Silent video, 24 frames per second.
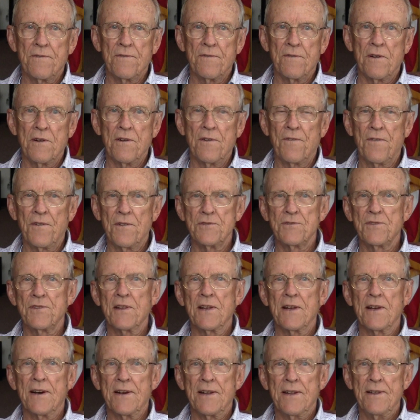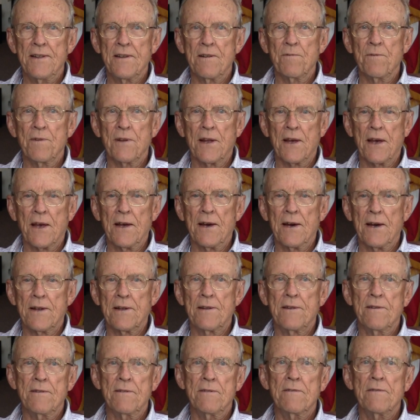So first thing I did when I got
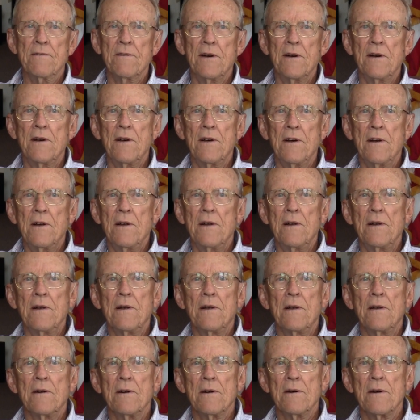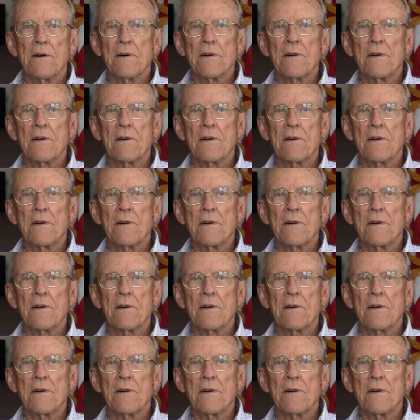to uh,